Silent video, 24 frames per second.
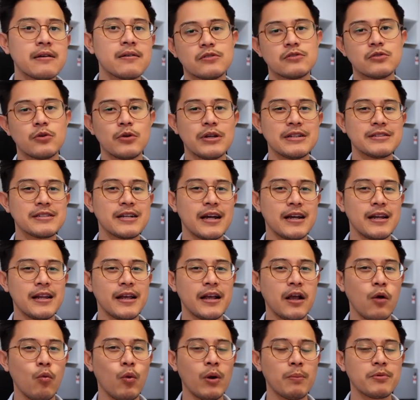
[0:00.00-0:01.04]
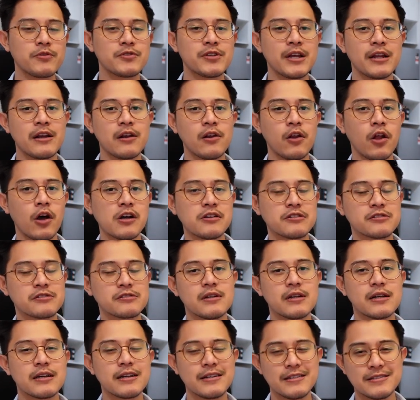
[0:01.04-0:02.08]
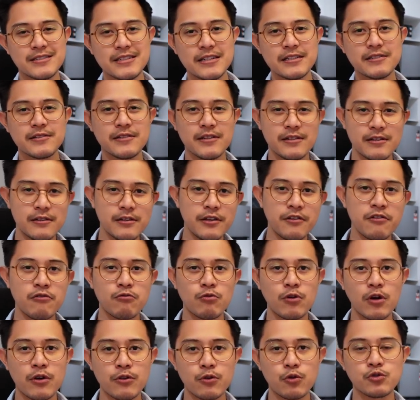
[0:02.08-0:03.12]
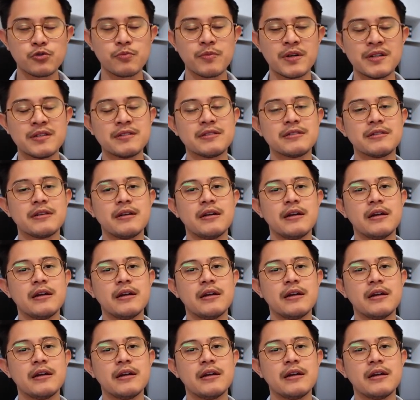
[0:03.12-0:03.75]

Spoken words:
So it's kind of like a 1% loss consistently throughout those months.